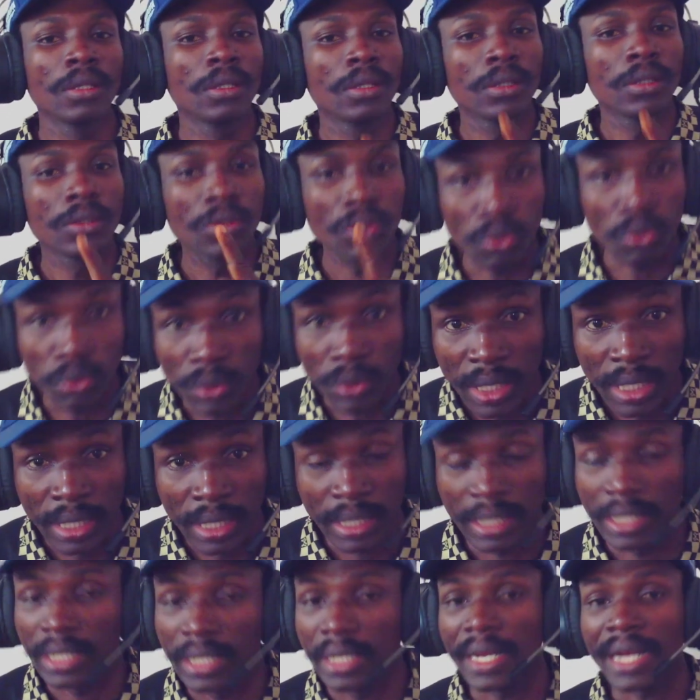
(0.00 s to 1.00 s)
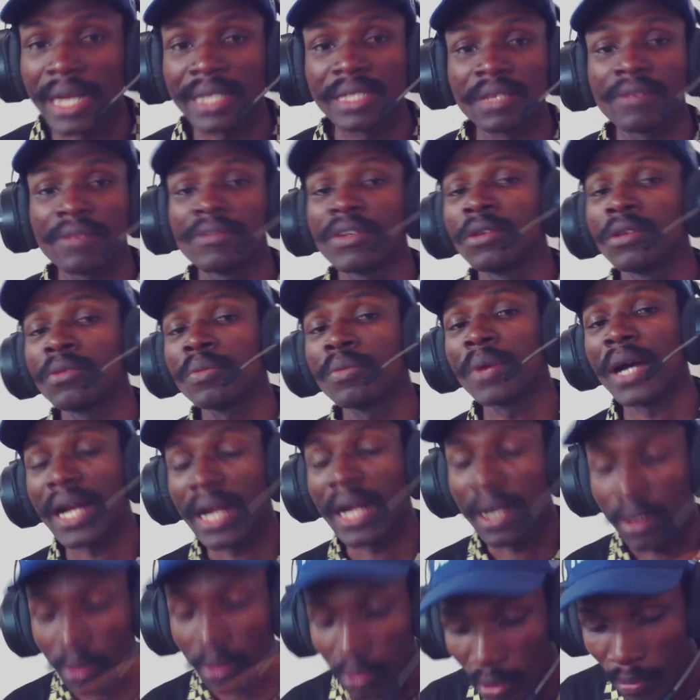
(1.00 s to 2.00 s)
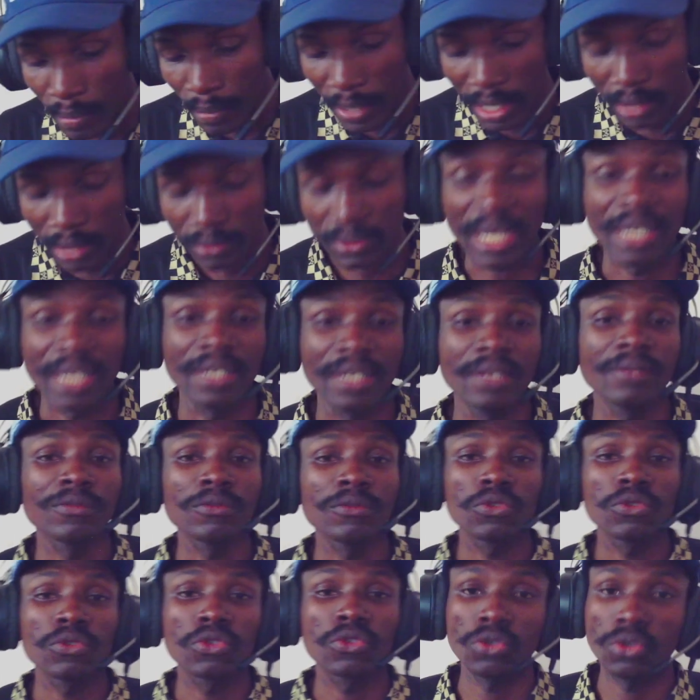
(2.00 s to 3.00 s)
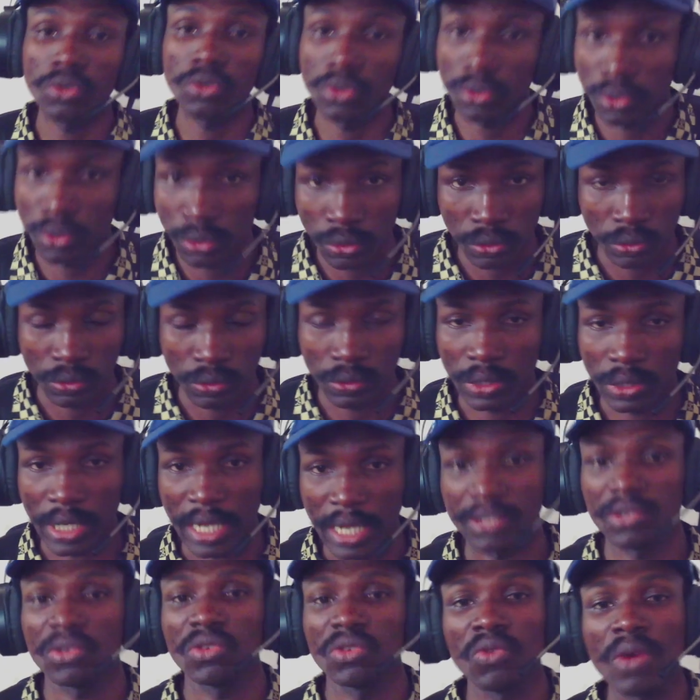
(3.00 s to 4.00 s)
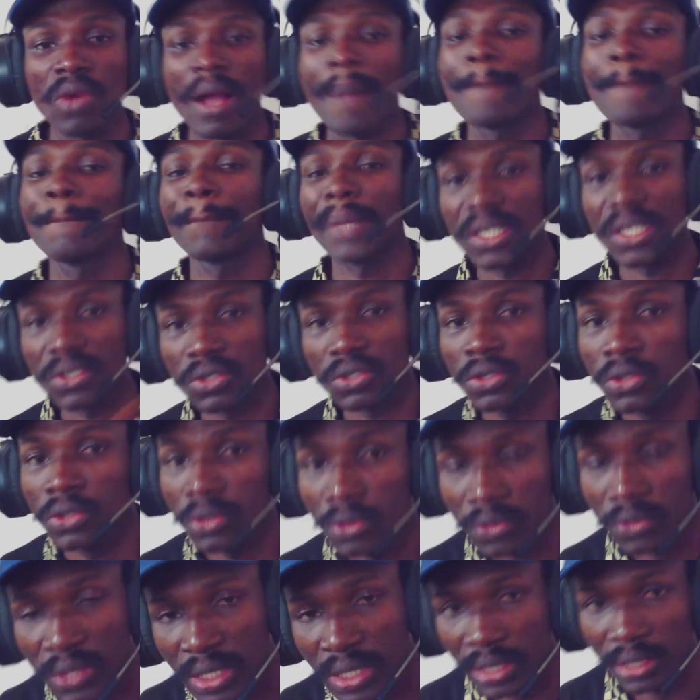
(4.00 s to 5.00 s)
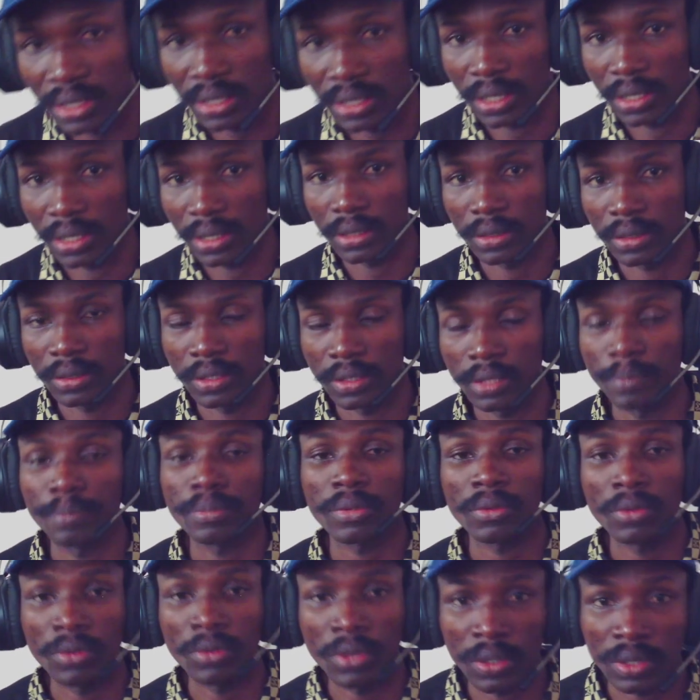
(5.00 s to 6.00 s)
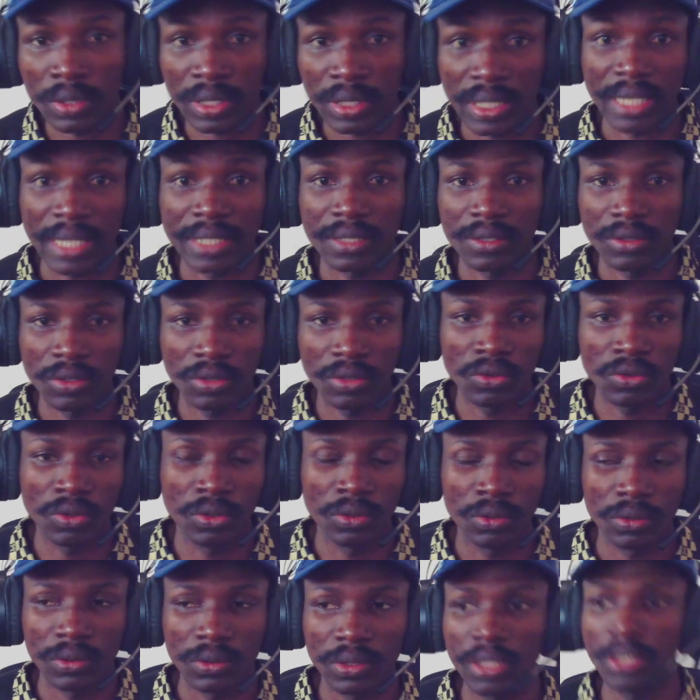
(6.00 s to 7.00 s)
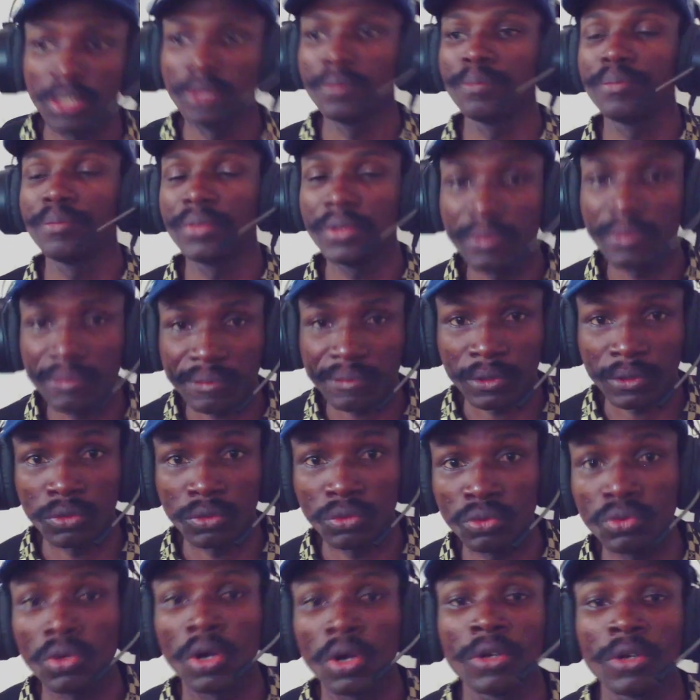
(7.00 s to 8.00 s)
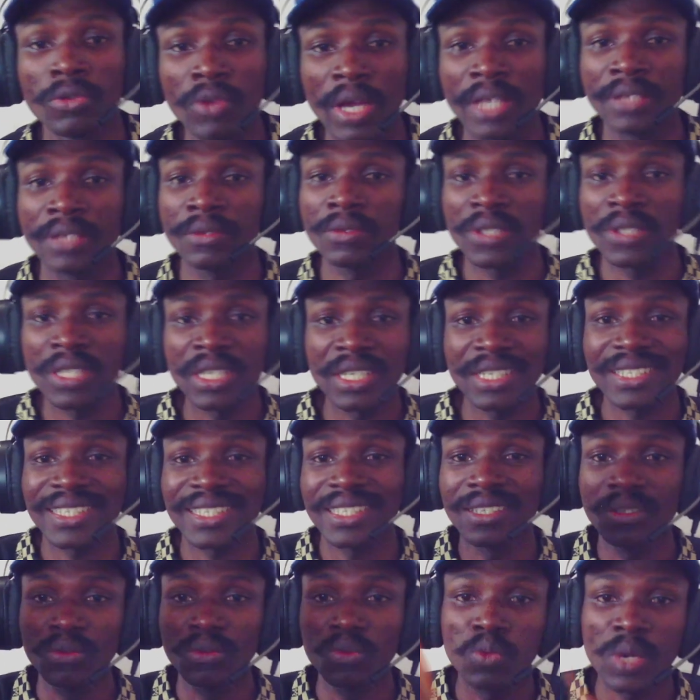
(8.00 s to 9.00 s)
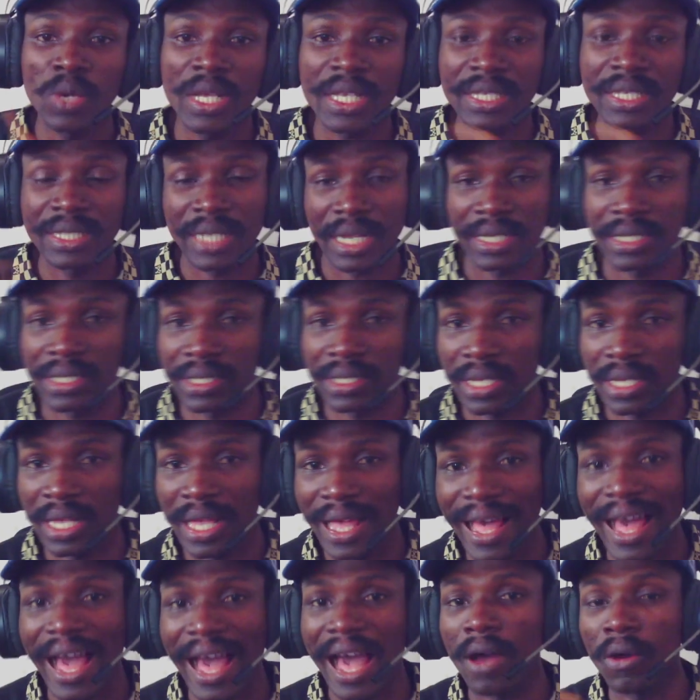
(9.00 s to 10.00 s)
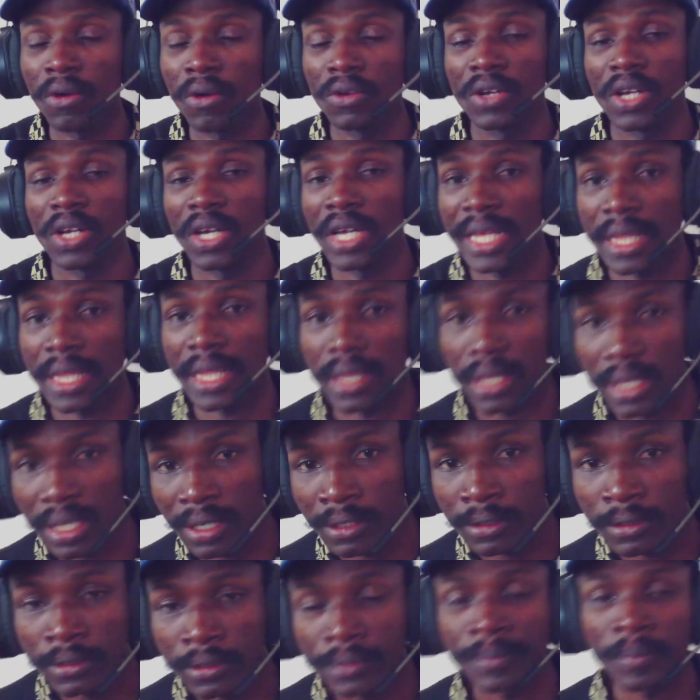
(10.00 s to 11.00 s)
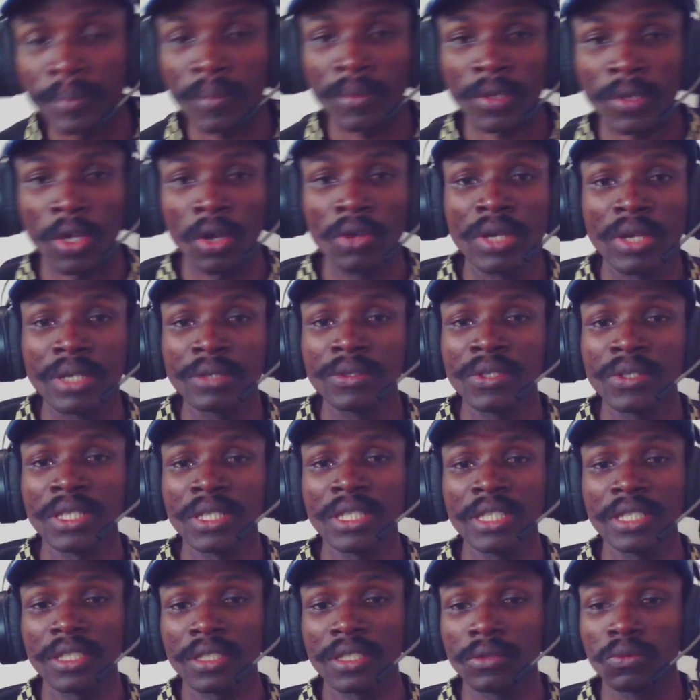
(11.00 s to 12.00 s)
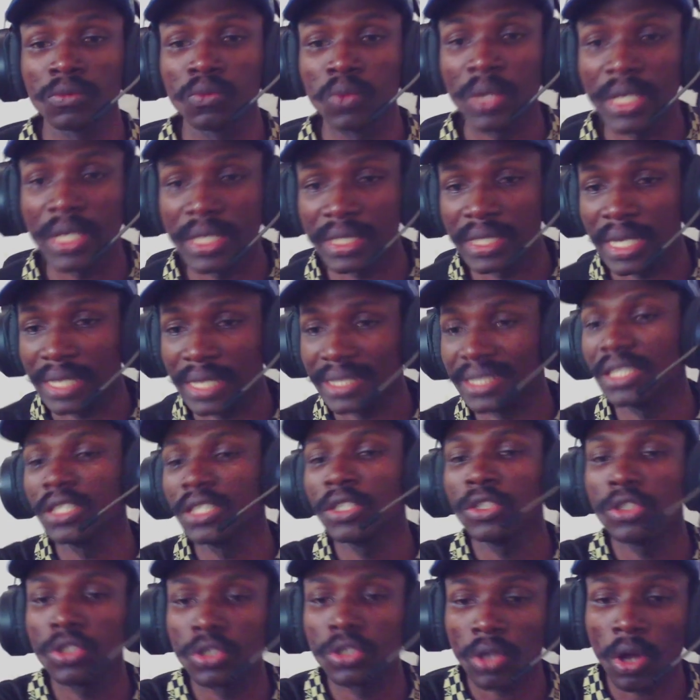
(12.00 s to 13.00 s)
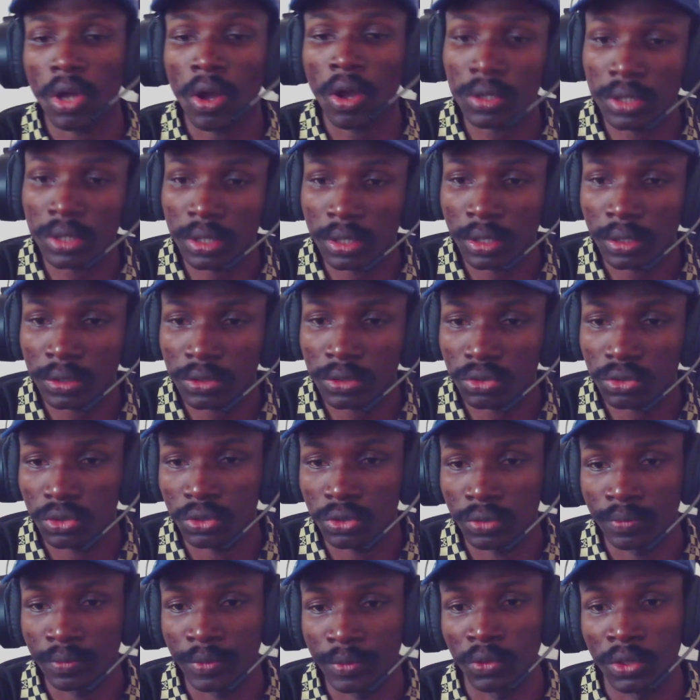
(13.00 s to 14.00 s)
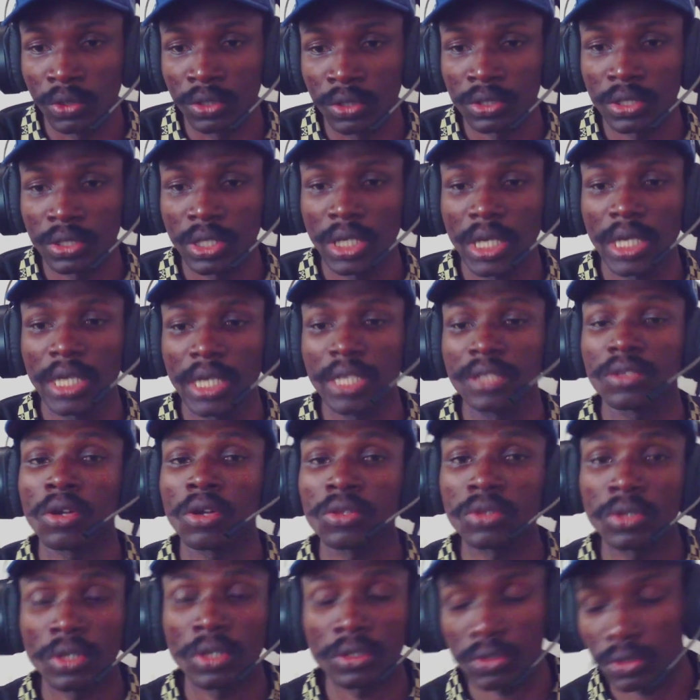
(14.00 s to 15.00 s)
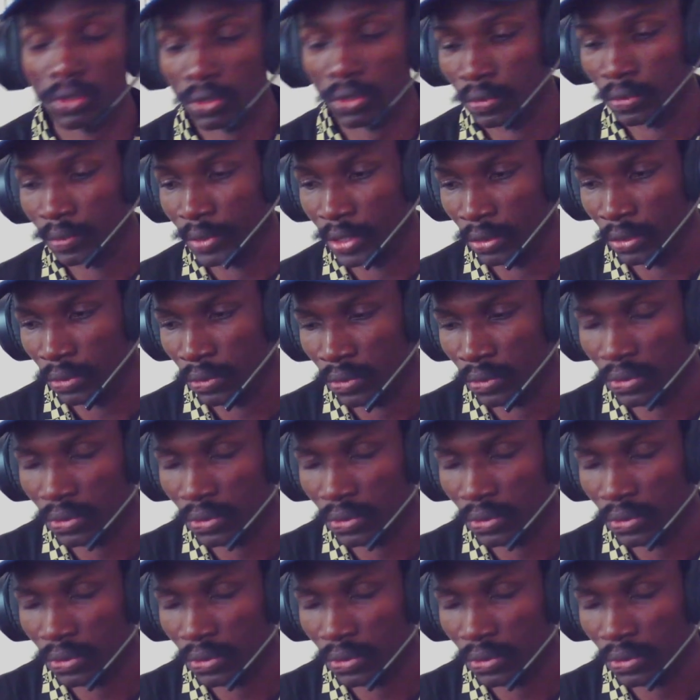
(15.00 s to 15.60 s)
today that developer can come out and even sue you that you are misusing the product that he built for you, or you are using it in ways that are unethical, or you are using it in ways that it ought not to be used.